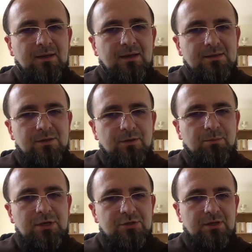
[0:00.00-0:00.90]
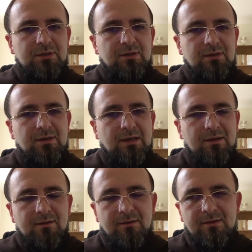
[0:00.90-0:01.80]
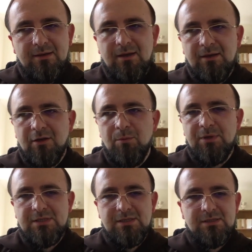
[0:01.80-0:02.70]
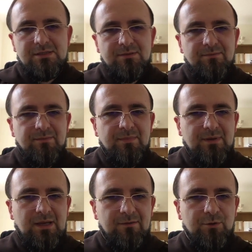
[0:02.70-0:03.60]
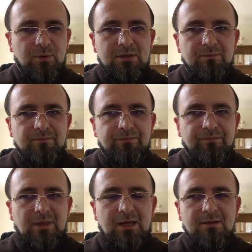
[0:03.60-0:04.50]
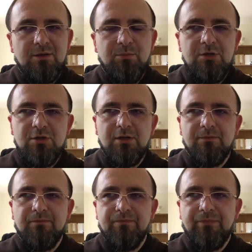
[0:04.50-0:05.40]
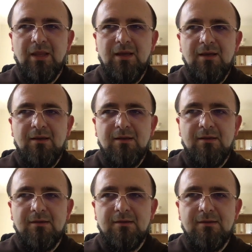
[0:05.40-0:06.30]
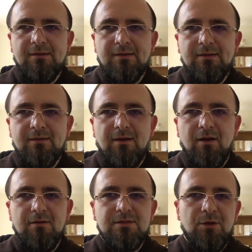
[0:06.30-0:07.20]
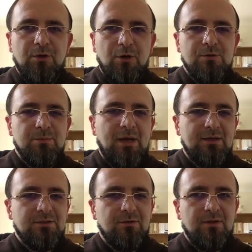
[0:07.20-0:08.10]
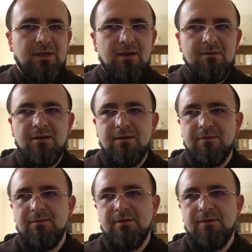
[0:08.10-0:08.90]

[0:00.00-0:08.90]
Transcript: And so the mission uh, encompasses everyone. And that mission uh, also goes back to the other